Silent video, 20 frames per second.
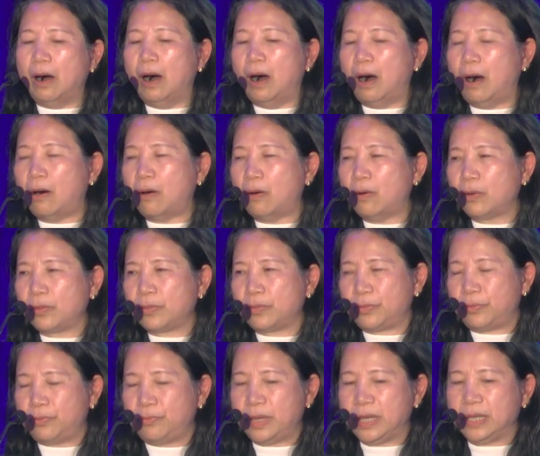all
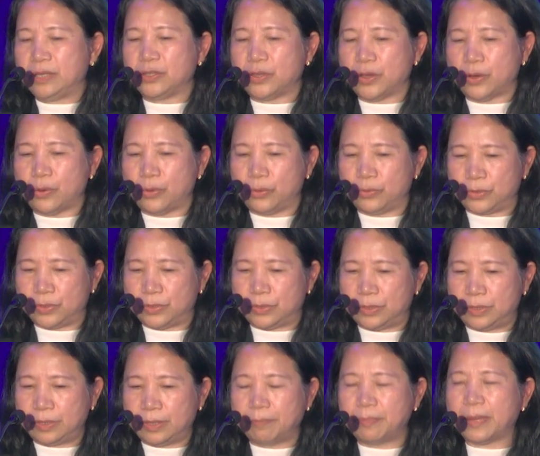3 doses
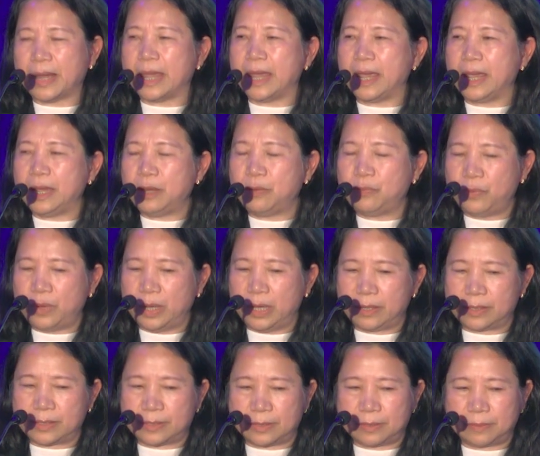by 8
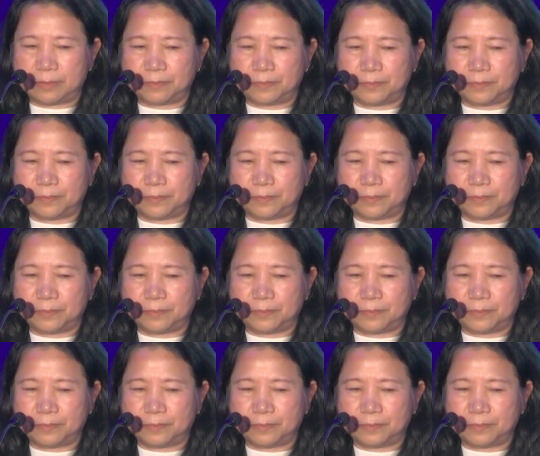weeks.